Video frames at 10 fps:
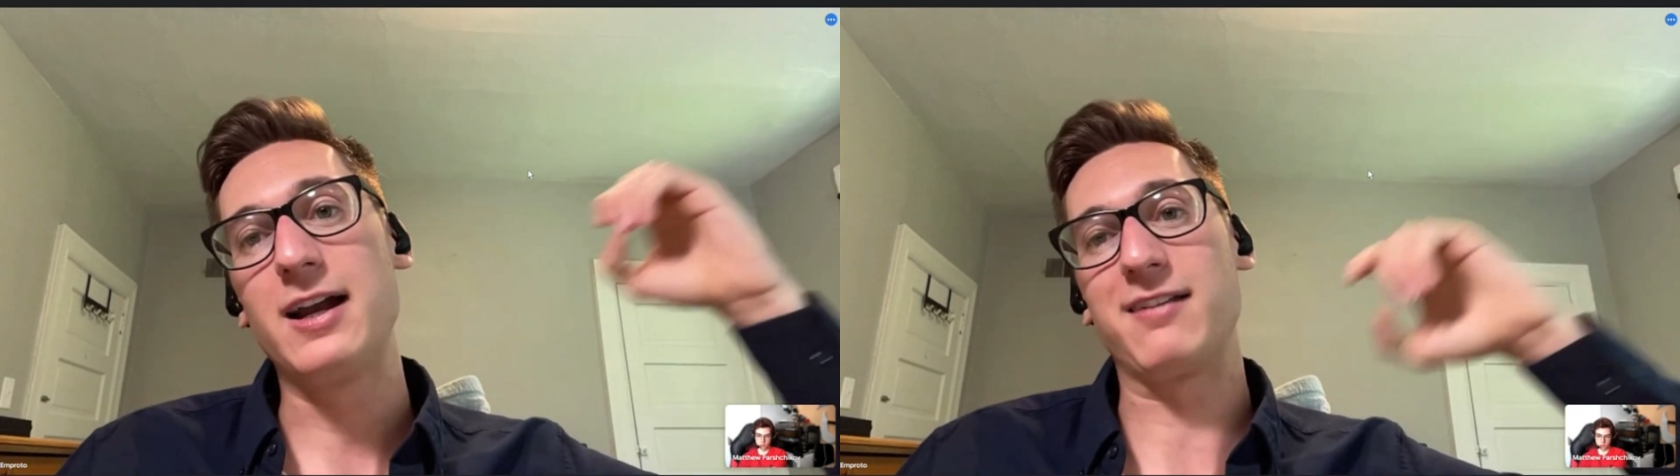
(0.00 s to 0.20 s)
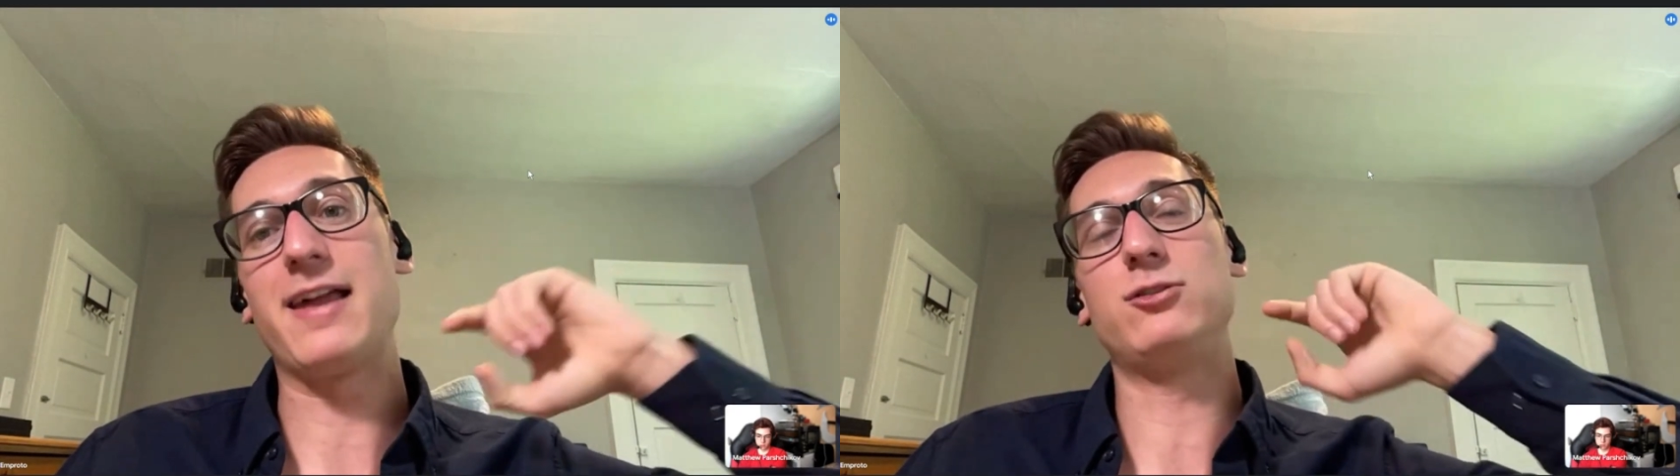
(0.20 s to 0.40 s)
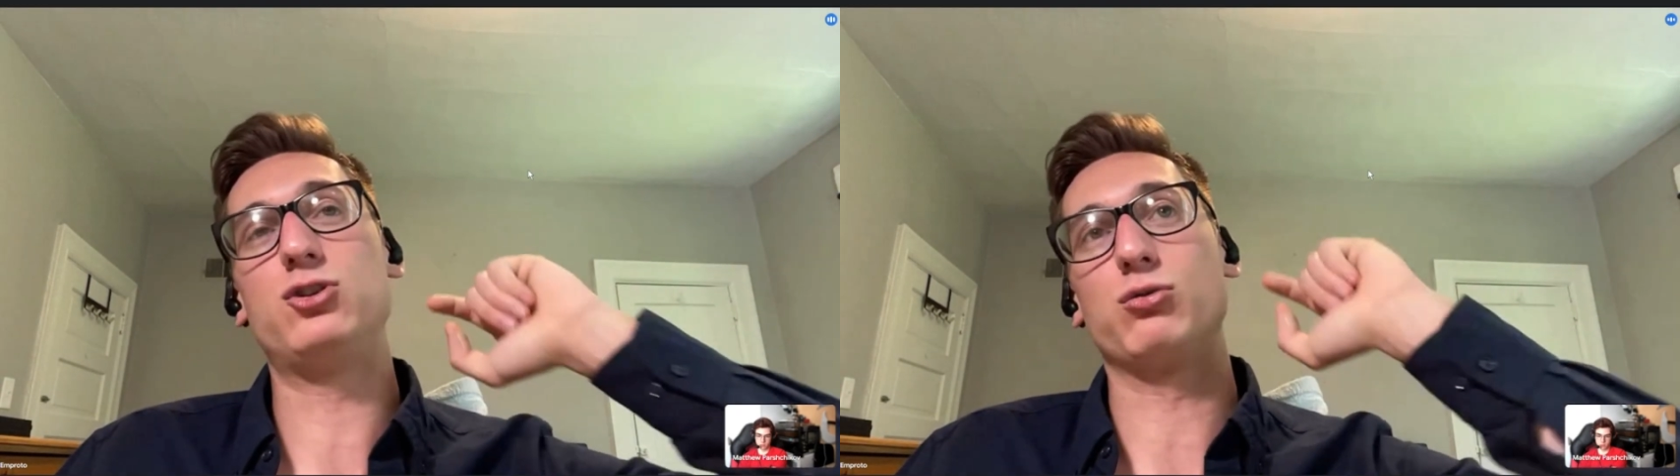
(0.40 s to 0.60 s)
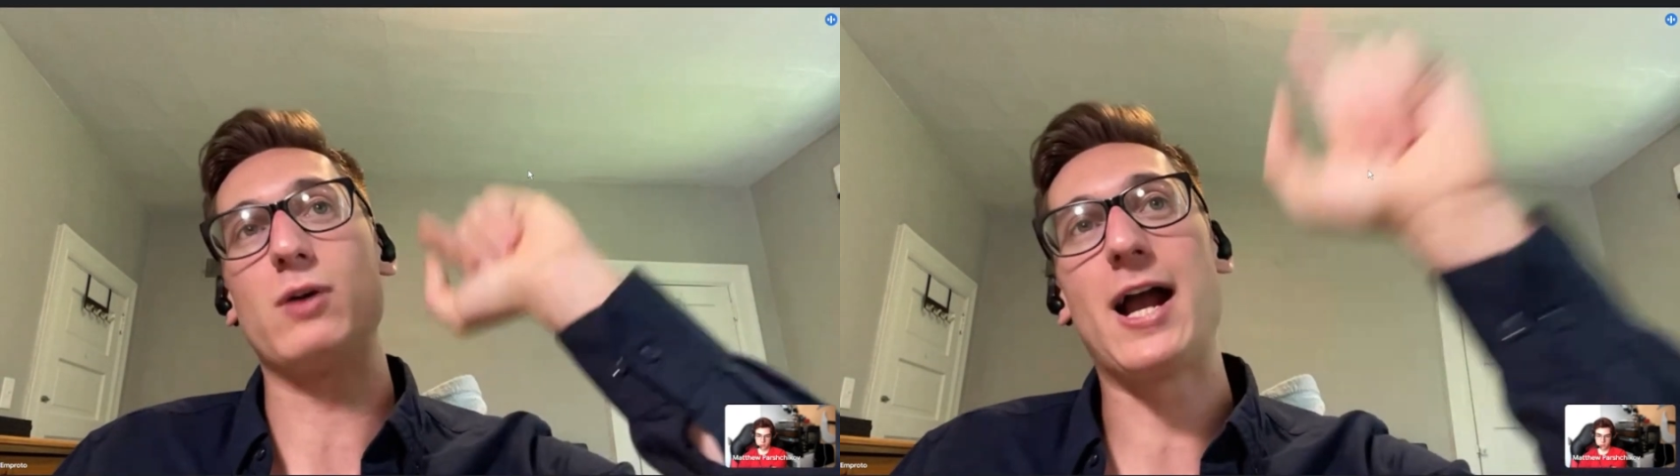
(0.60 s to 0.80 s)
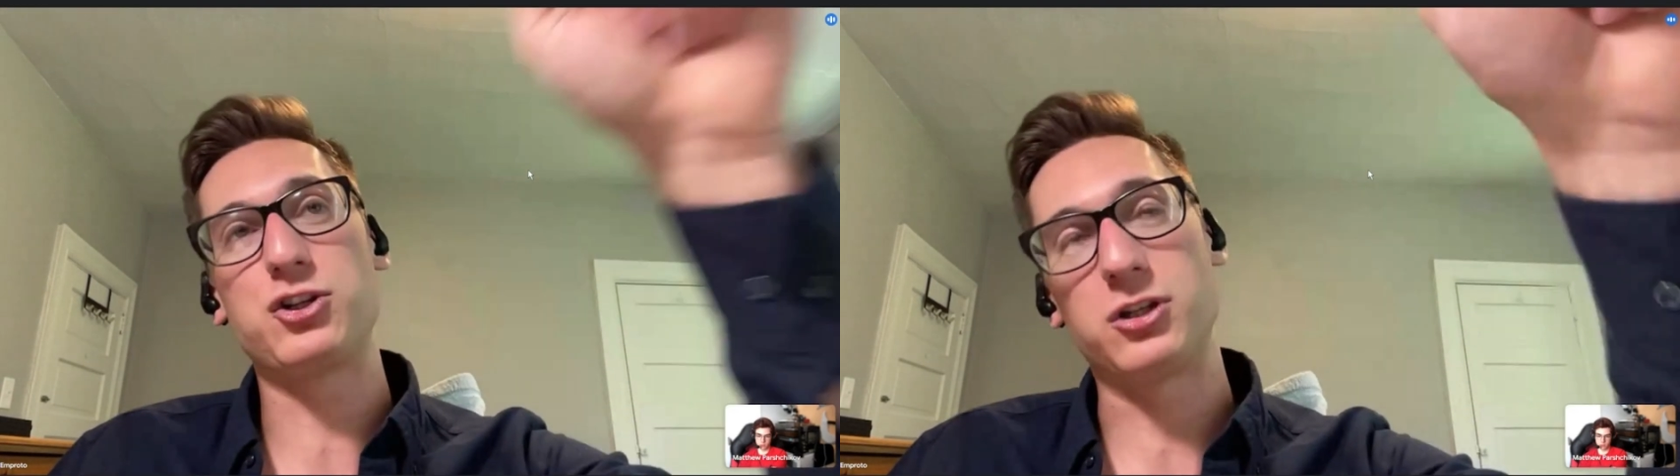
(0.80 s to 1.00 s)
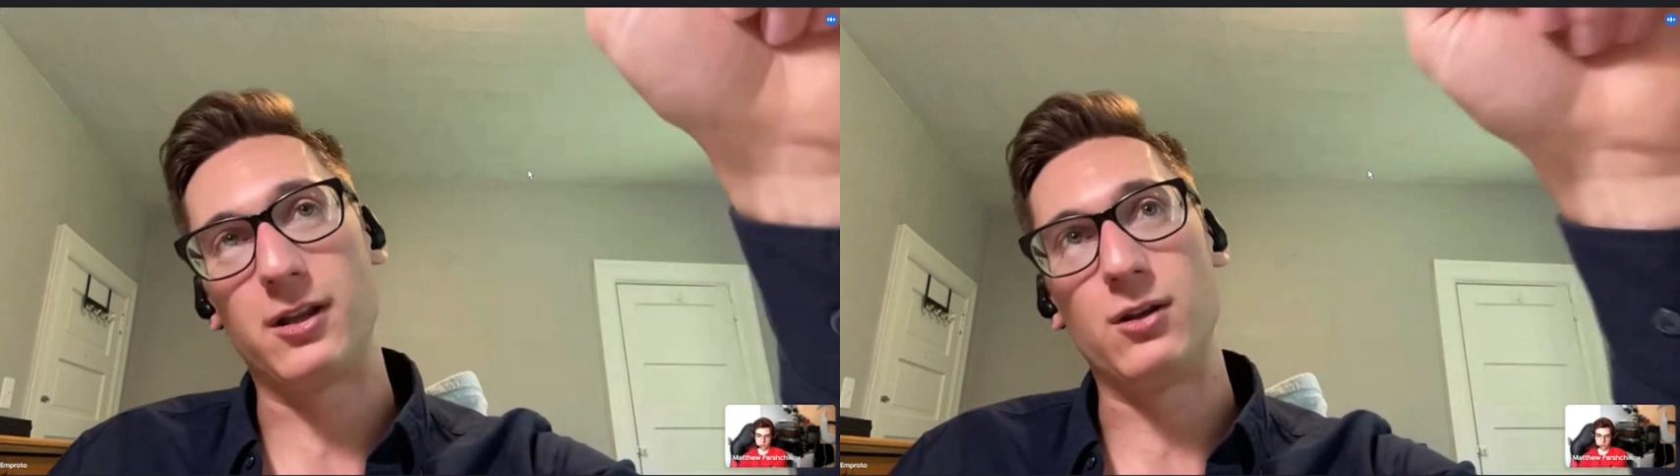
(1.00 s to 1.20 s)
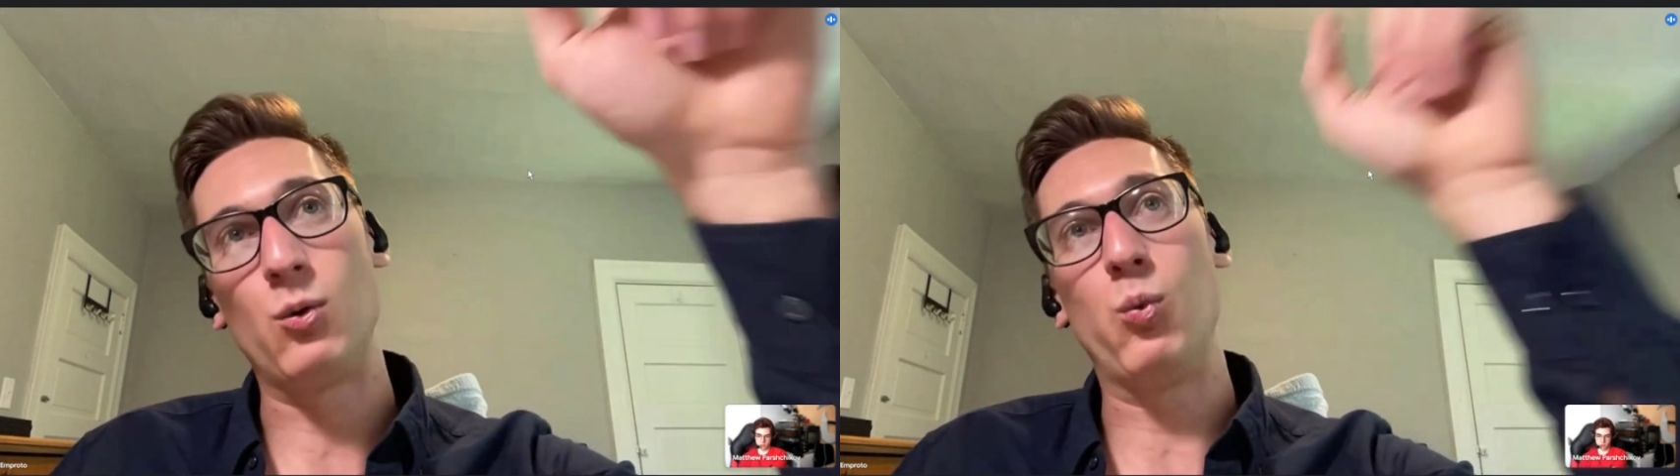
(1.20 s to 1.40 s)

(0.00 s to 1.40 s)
Because that direction